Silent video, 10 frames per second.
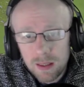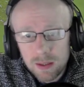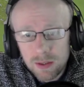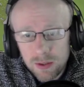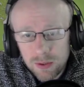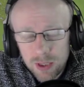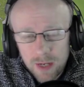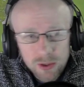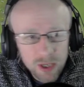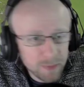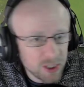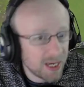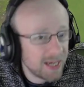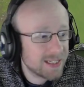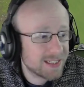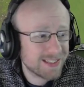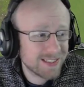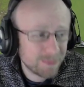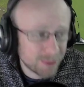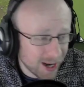Trebuchets
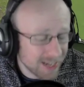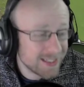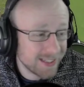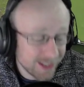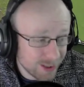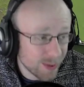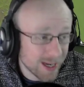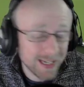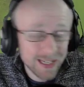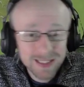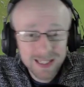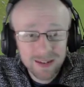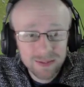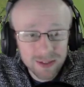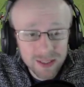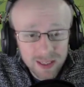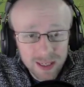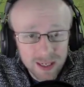surprisingly do well against cavalry.